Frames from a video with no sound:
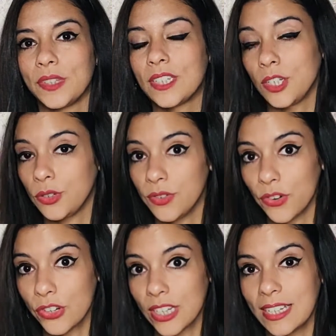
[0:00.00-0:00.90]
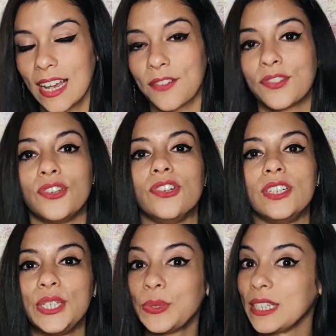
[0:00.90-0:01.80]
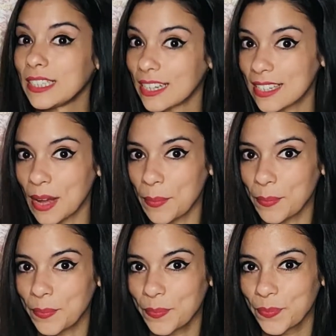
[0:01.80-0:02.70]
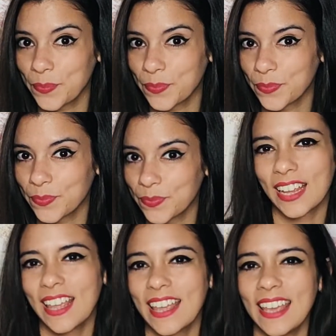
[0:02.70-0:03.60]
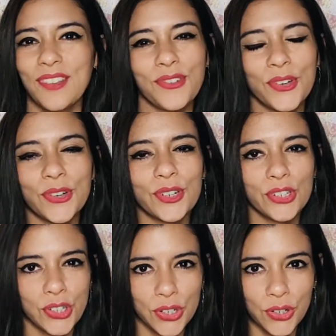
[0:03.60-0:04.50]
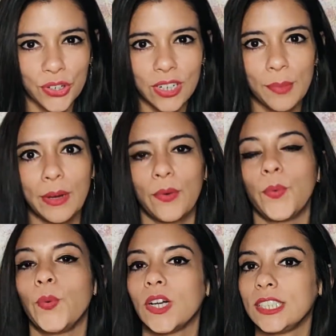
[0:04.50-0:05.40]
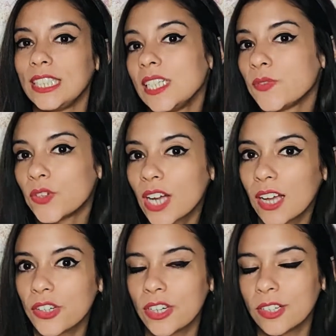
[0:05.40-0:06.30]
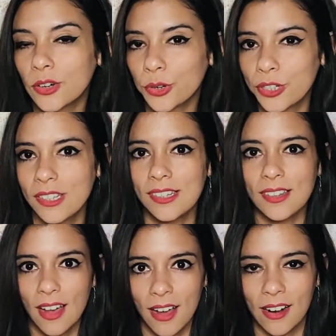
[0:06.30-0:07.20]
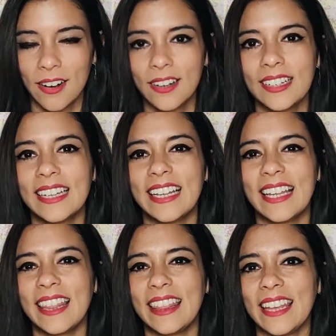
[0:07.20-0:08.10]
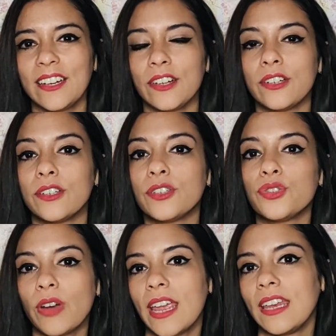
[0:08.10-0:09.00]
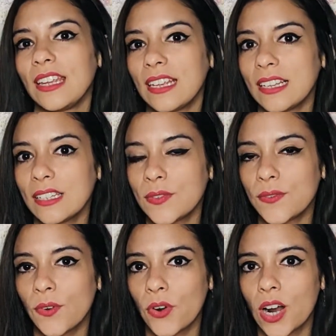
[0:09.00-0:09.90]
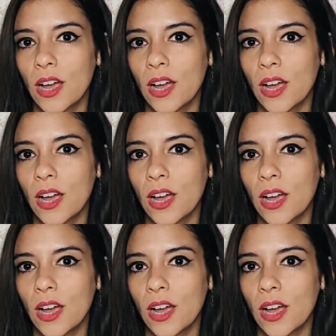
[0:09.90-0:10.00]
the university after doing the exam. If you're not sure about what these vocational courses are, they are trainings for